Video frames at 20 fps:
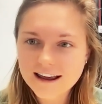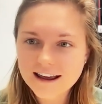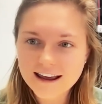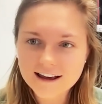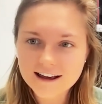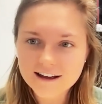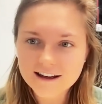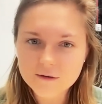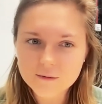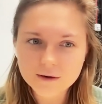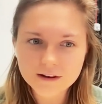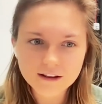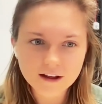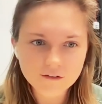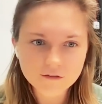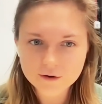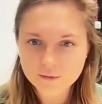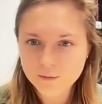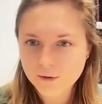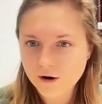and we'd
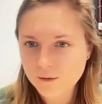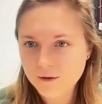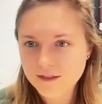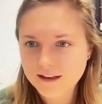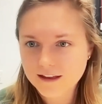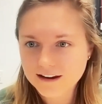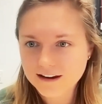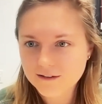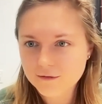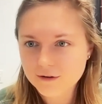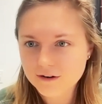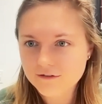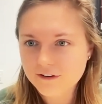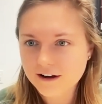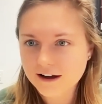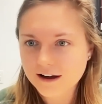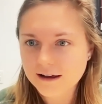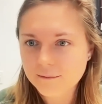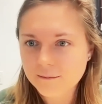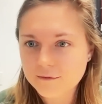love to work with any
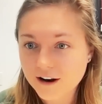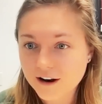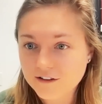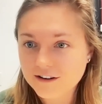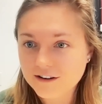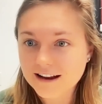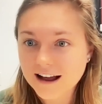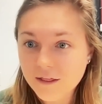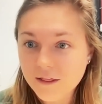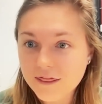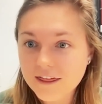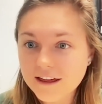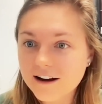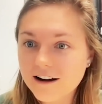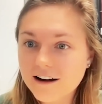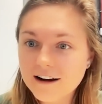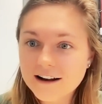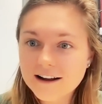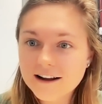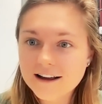ReFi project out
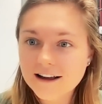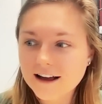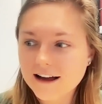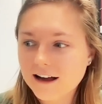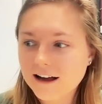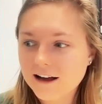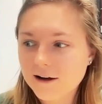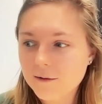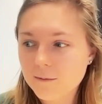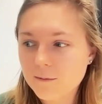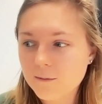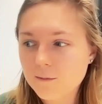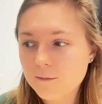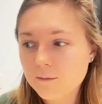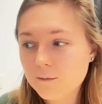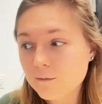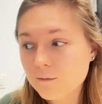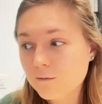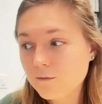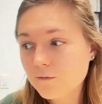there.
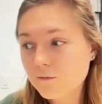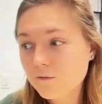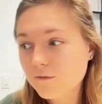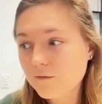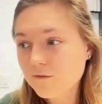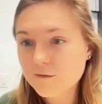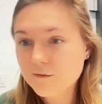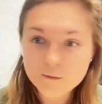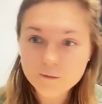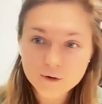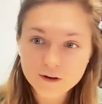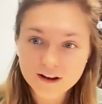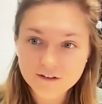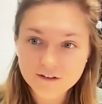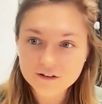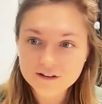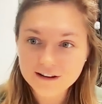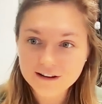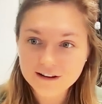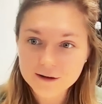Would
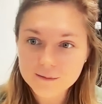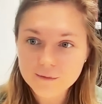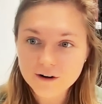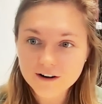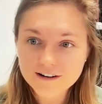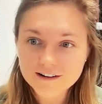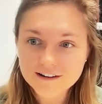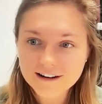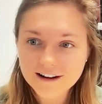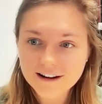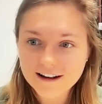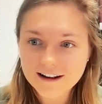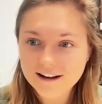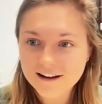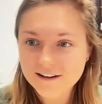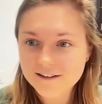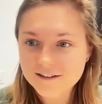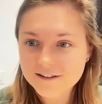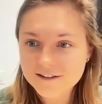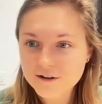tell you more.
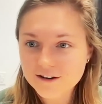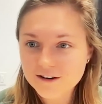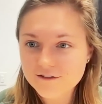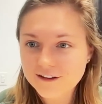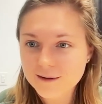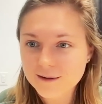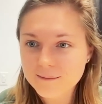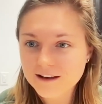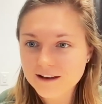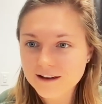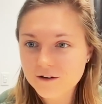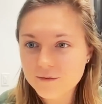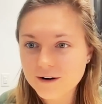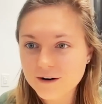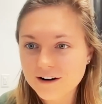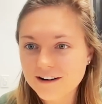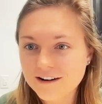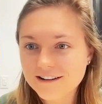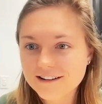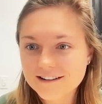You can find me on
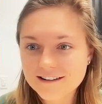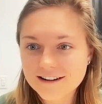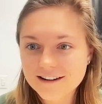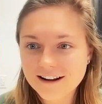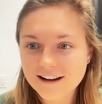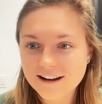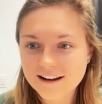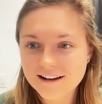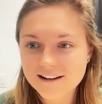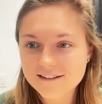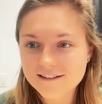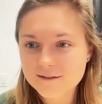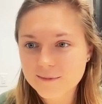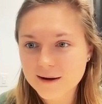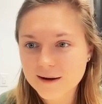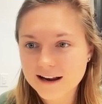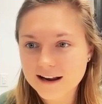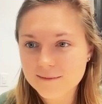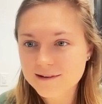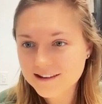Twitter.
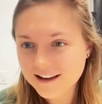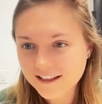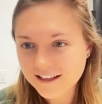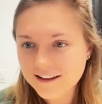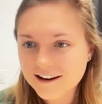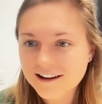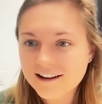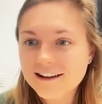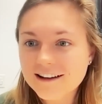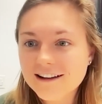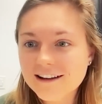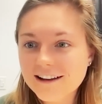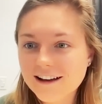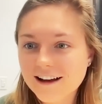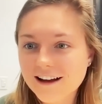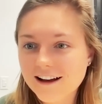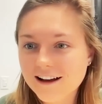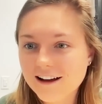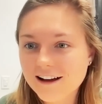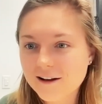My name is Helena.
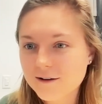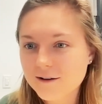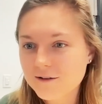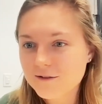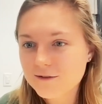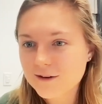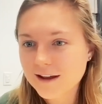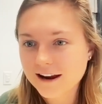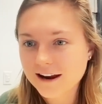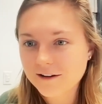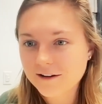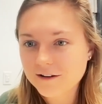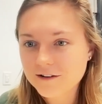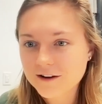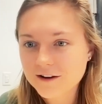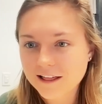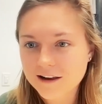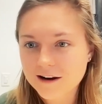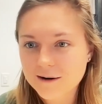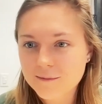Handle is
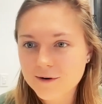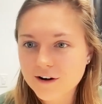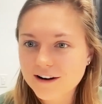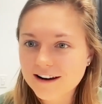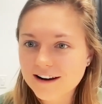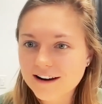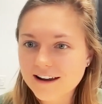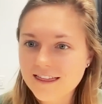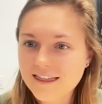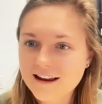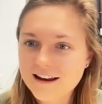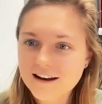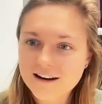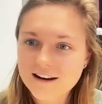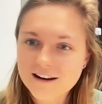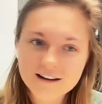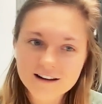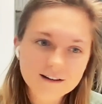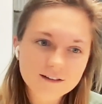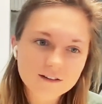Helena Merk, and
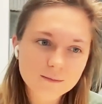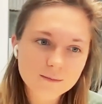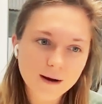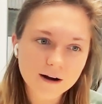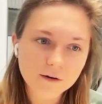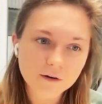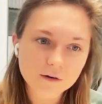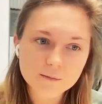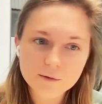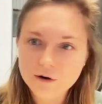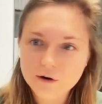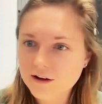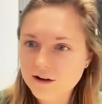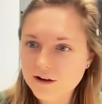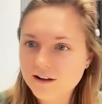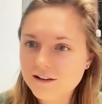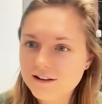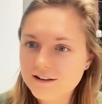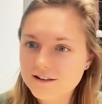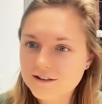then Spirals
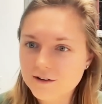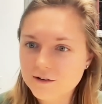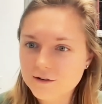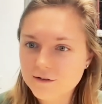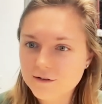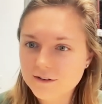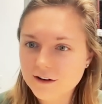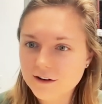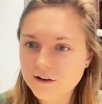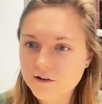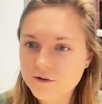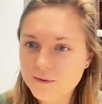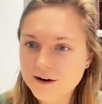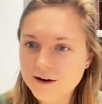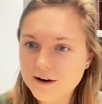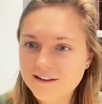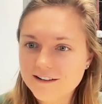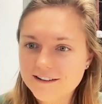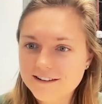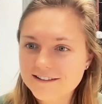Protocol is also found on Twitter.